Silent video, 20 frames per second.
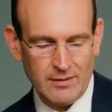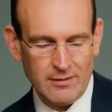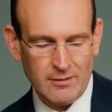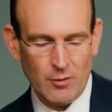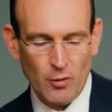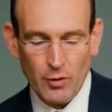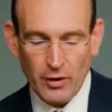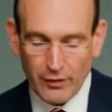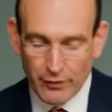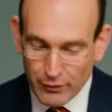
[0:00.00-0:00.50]

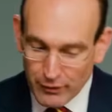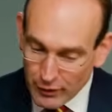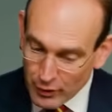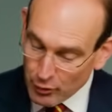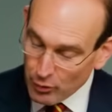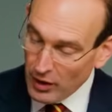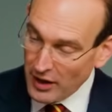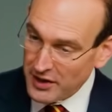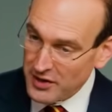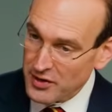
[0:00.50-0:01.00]
or if
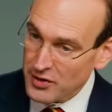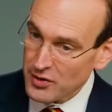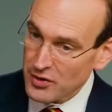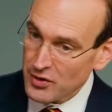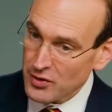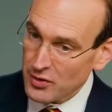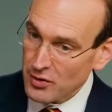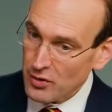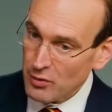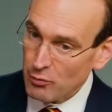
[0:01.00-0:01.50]

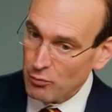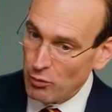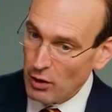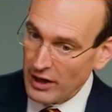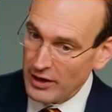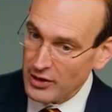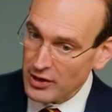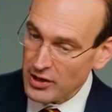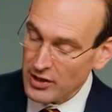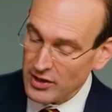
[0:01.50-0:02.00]
Christ's
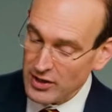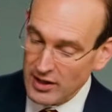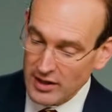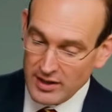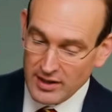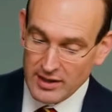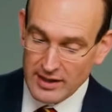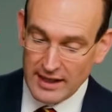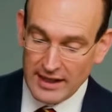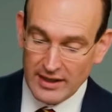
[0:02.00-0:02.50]

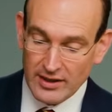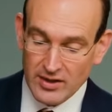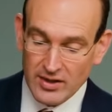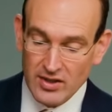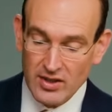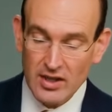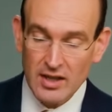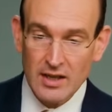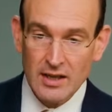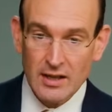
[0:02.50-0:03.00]
righteousness
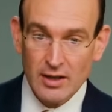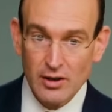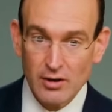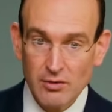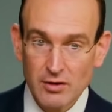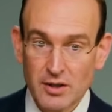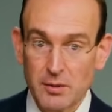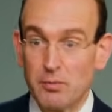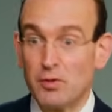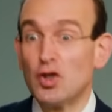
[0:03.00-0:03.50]
needs
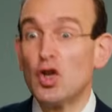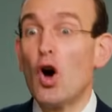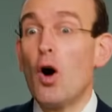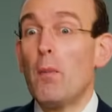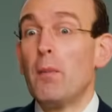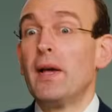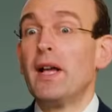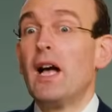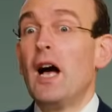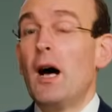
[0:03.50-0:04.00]
some
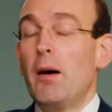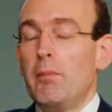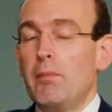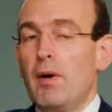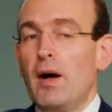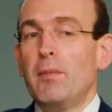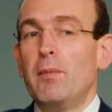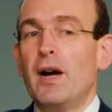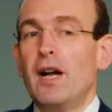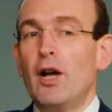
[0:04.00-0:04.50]
topping up
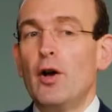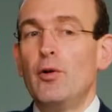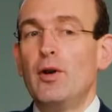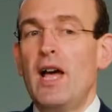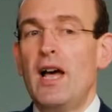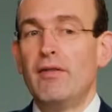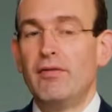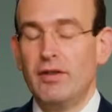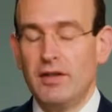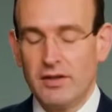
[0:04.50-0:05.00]
by my own
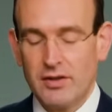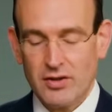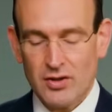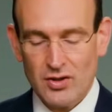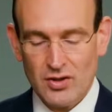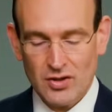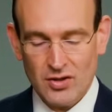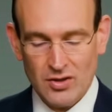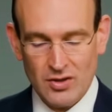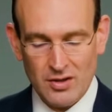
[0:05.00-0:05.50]

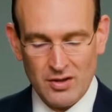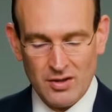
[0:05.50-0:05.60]
efforts.